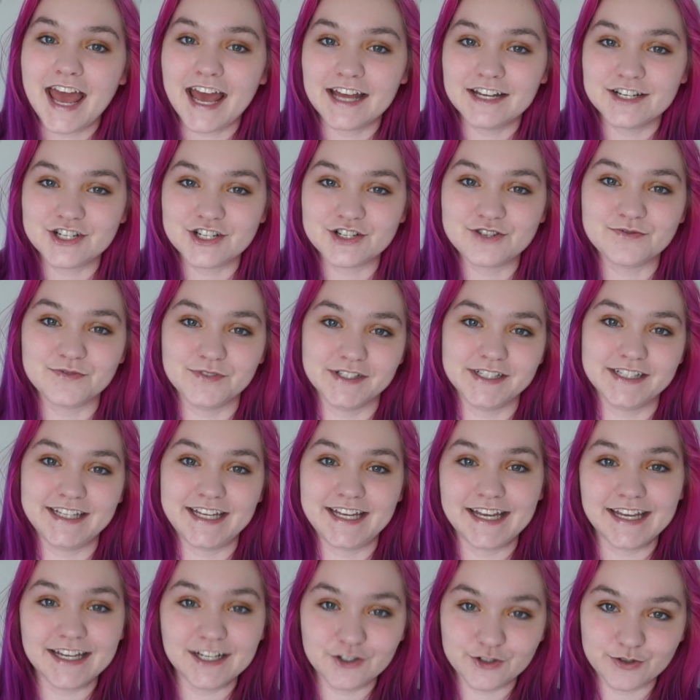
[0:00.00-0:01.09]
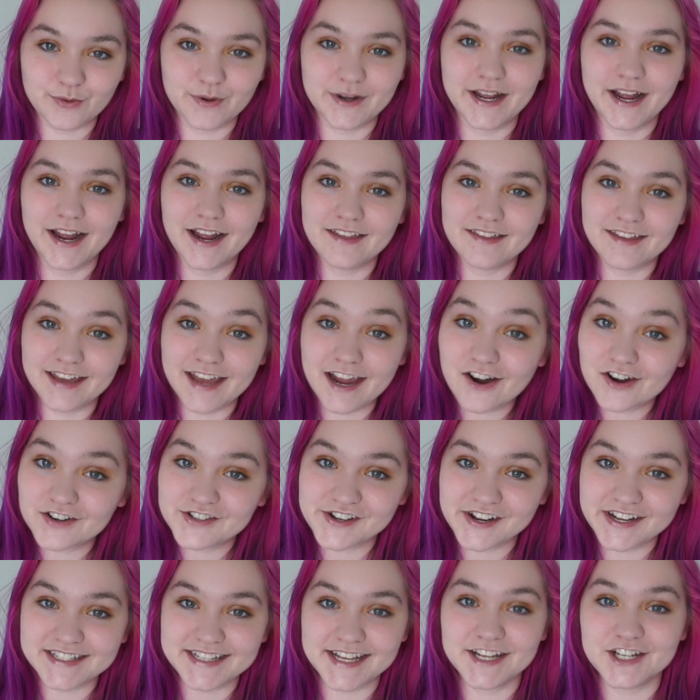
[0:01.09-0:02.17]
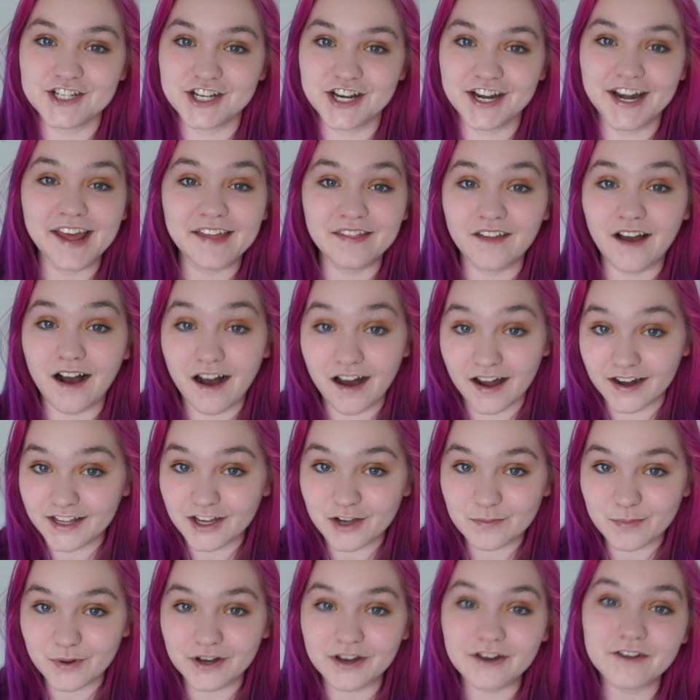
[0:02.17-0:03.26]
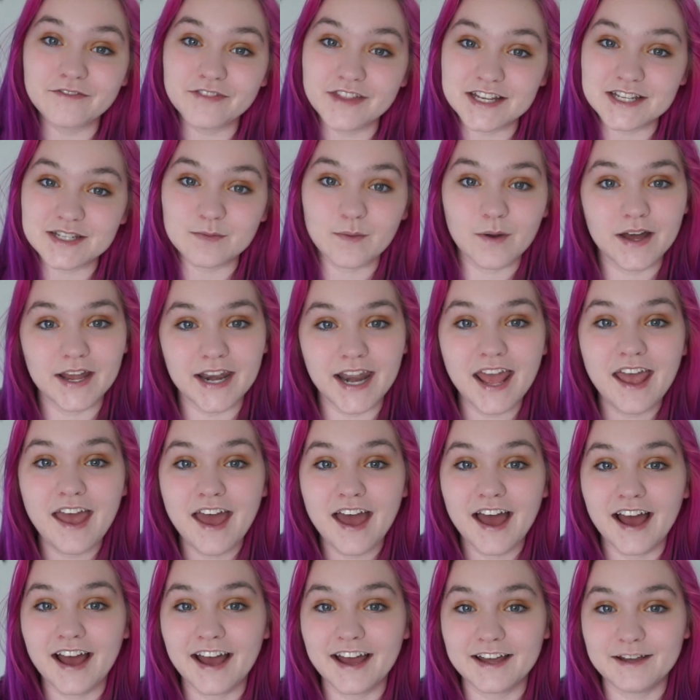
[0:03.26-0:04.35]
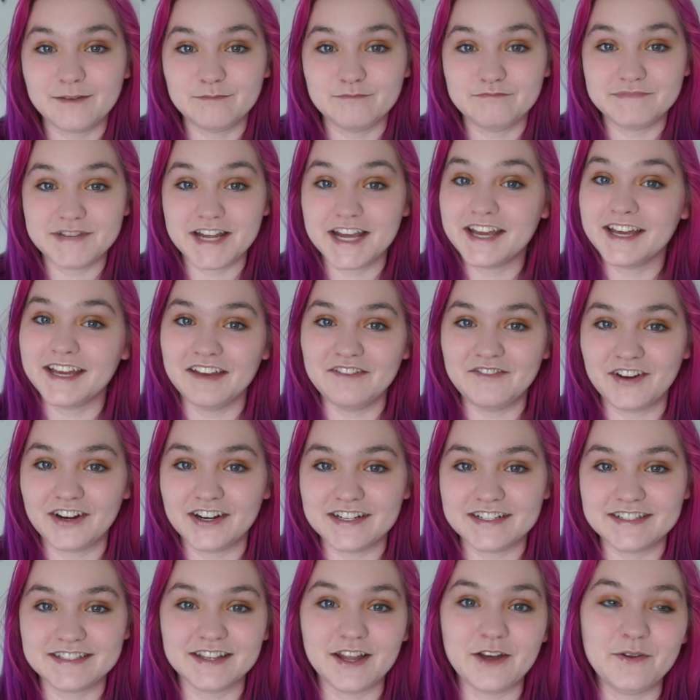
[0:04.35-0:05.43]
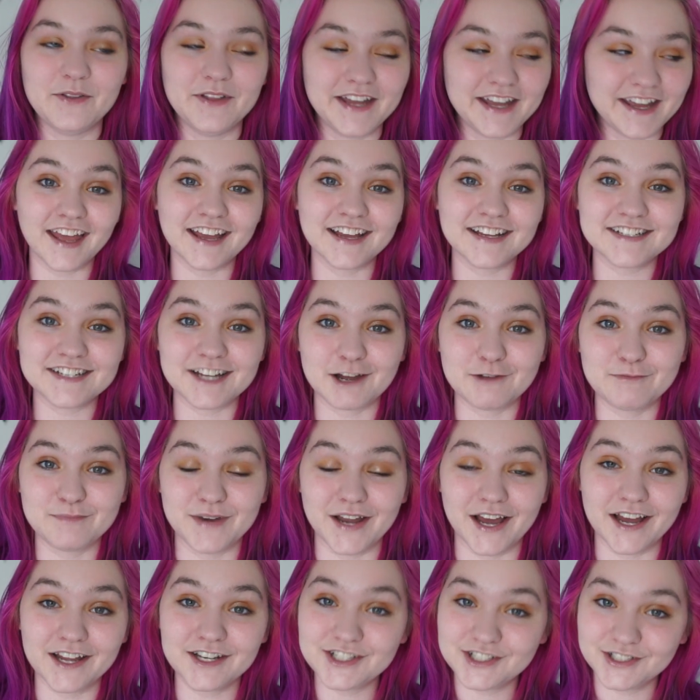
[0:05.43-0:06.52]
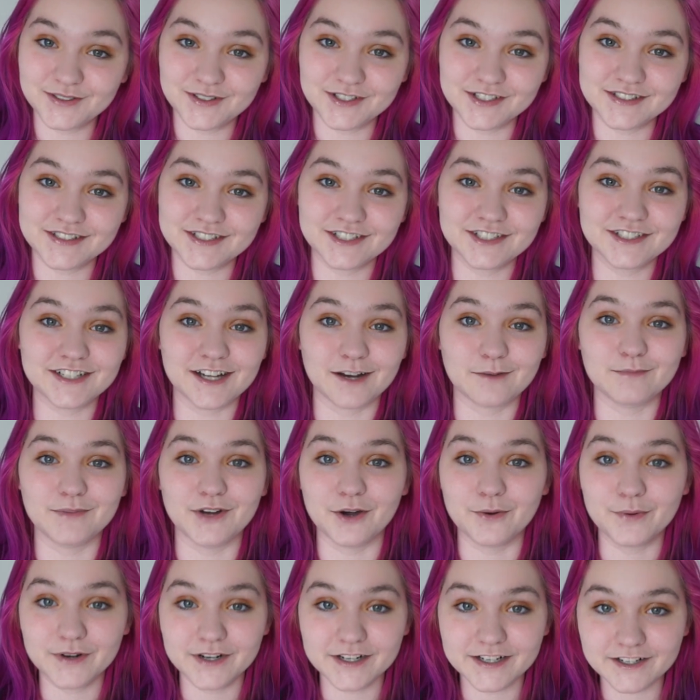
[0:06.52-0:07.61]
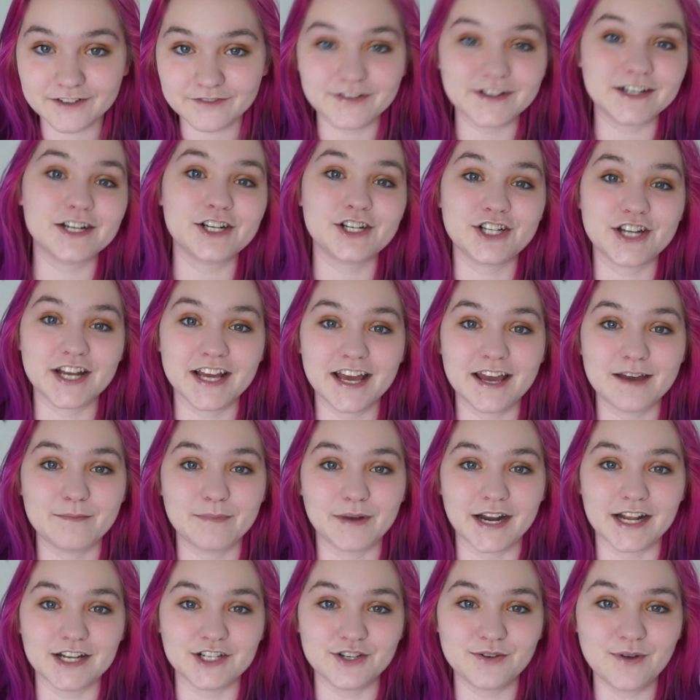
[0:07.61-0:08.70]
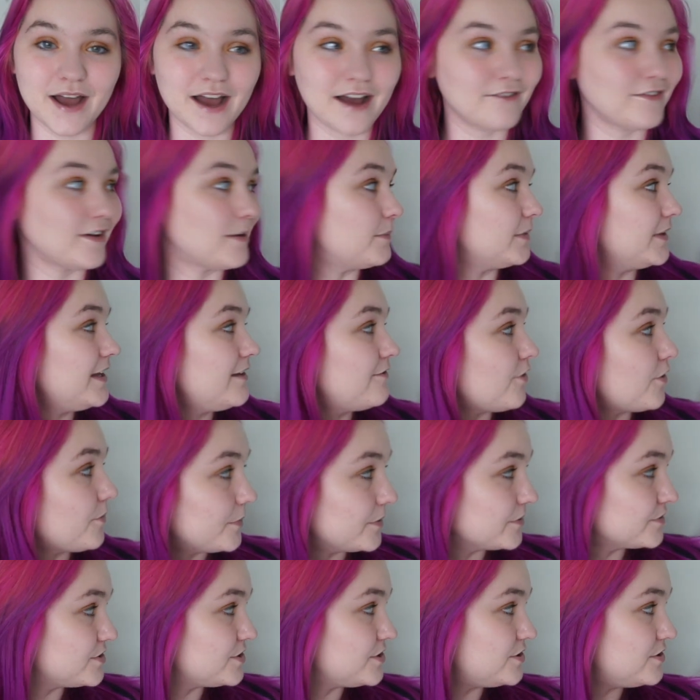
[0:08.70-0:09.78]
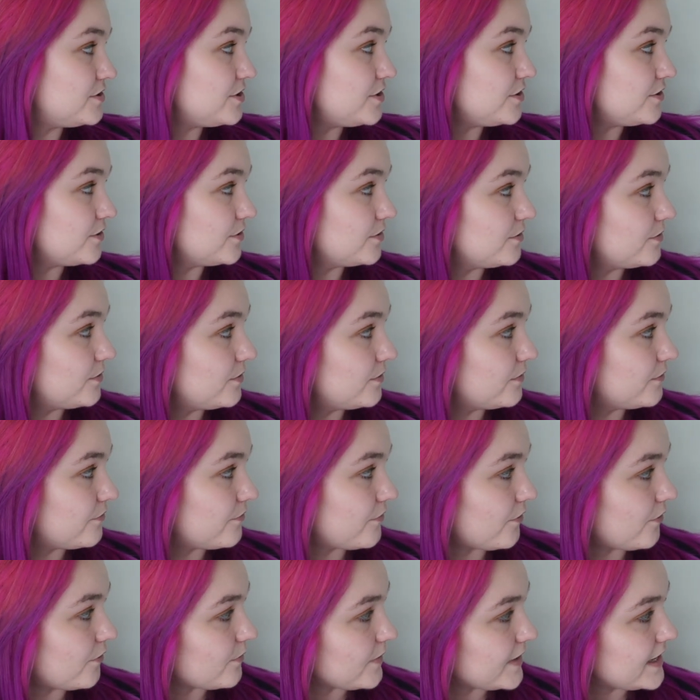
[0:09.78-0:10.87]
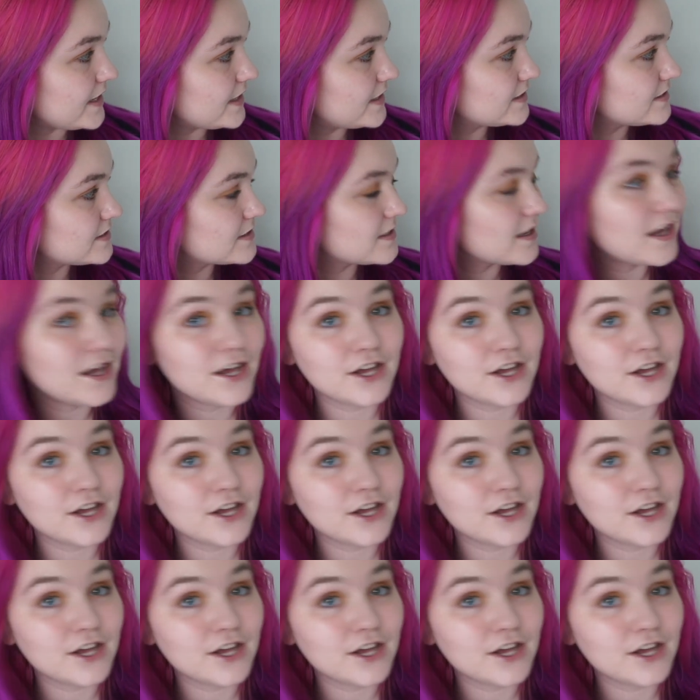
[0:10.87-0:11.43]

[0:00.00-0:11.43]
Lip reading: and just really enjoying the characterization and the audiobook of this one. I'm taking it very slowly, and I'm not too concerned. I'm nowhere near finishing it, but I do have, I believe, almost two full weeks